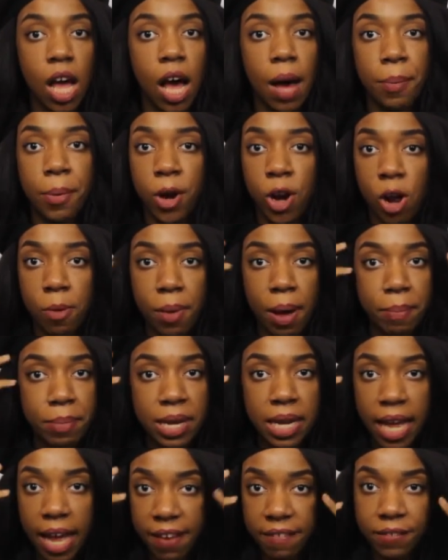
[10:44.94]
I'll put on my
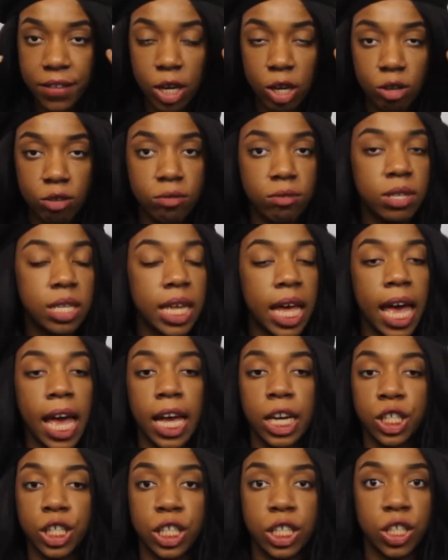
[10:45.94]
Beat headphone
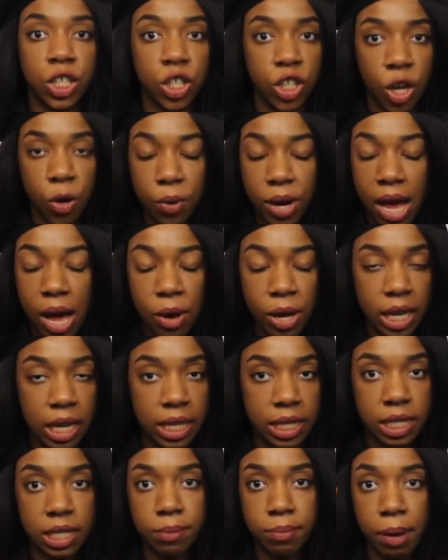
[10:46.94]
and just zone out and
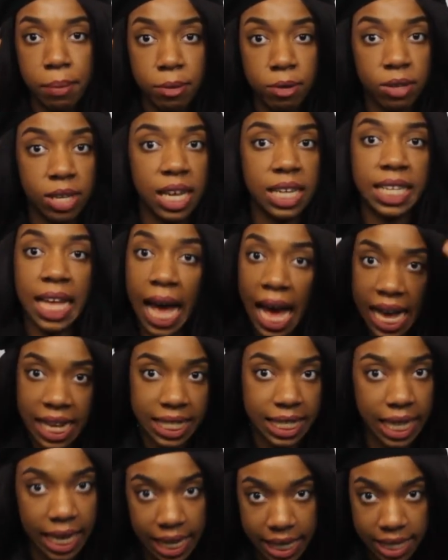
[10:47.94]
listen to my music, because it
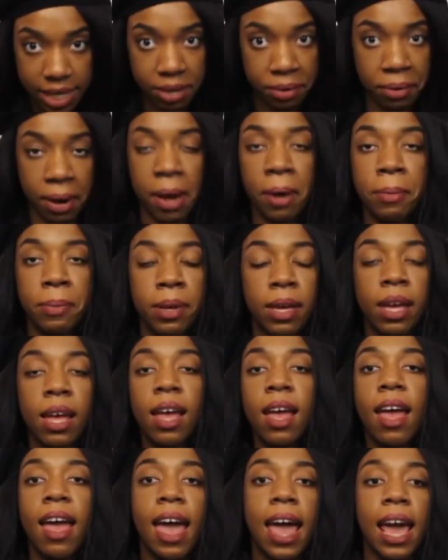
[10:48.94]
isolates around me,
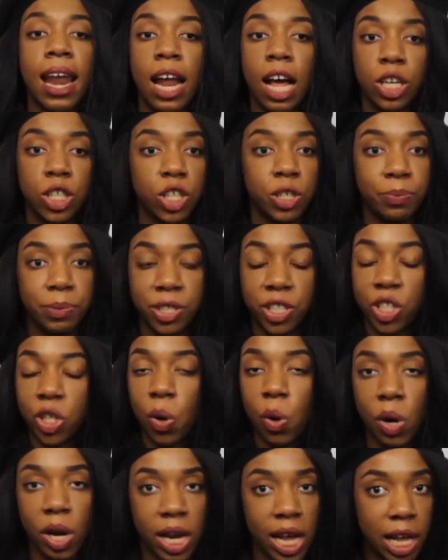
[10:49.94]
and I'll just be
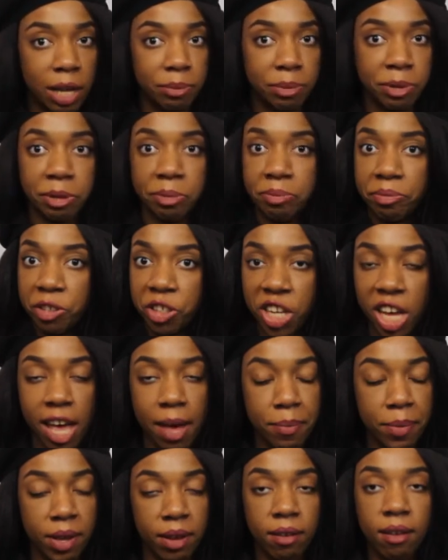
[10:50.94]
sewing, I'll be
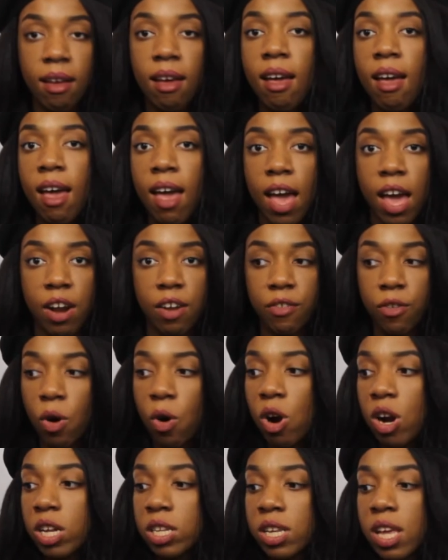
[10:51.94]
jamming. And of
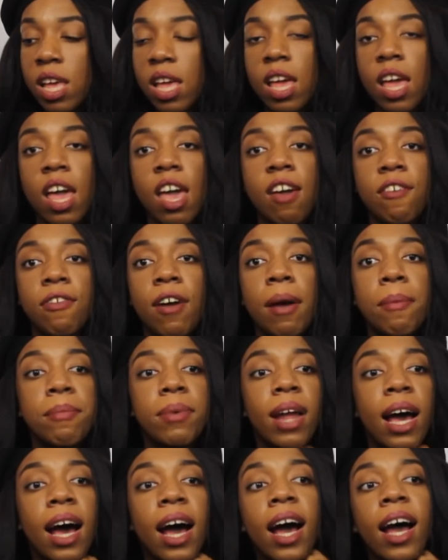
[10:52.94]
course, if I'm
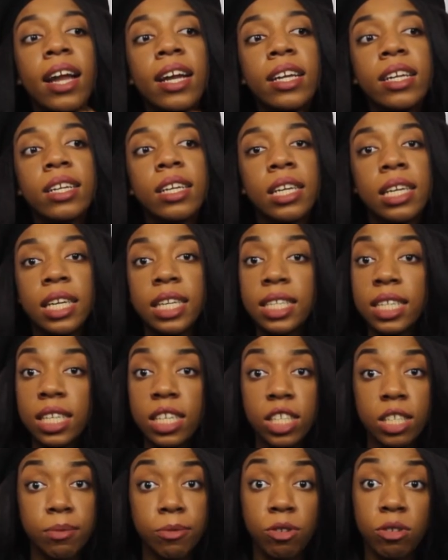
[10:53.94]
not
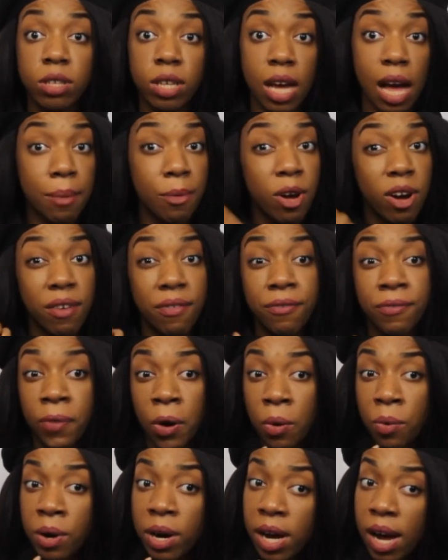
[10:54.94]
listening to music, I'm on a
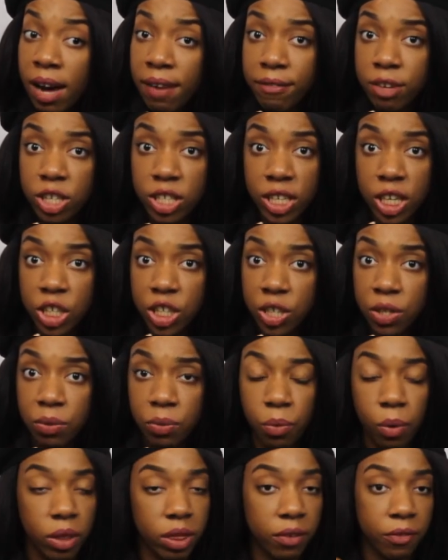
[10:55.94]
phone
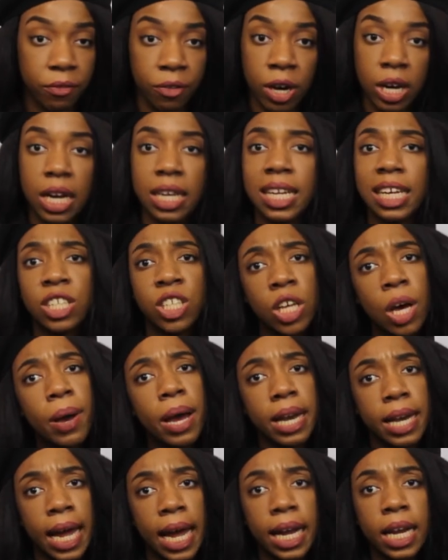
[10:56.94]
conversation with a friend, because I sew
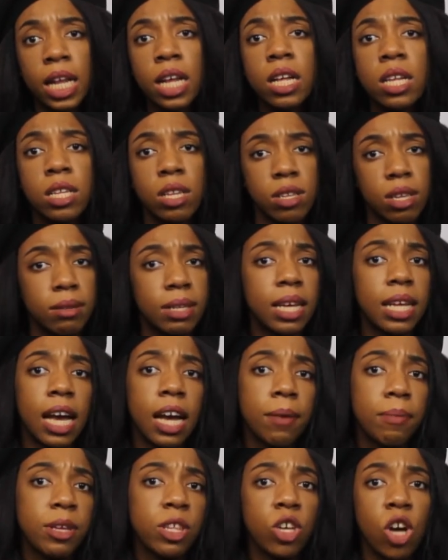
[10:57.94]
at night. So sometimes I
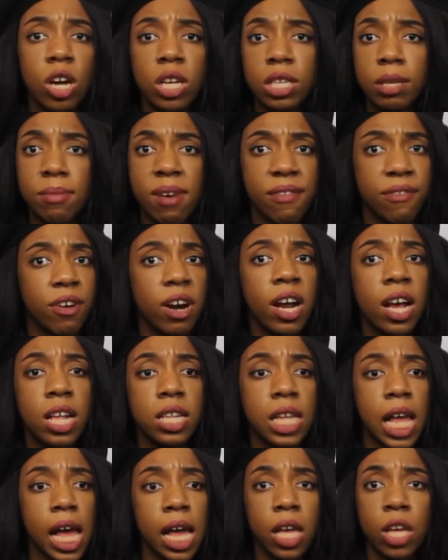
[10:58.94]
could be talking to my friend,
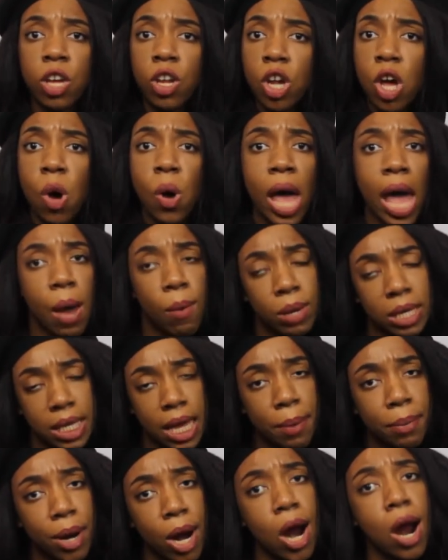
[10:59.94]
like, you know, hey, what's
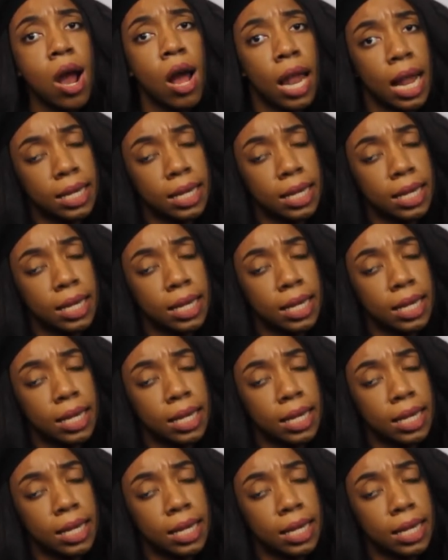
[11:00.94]
up, girl?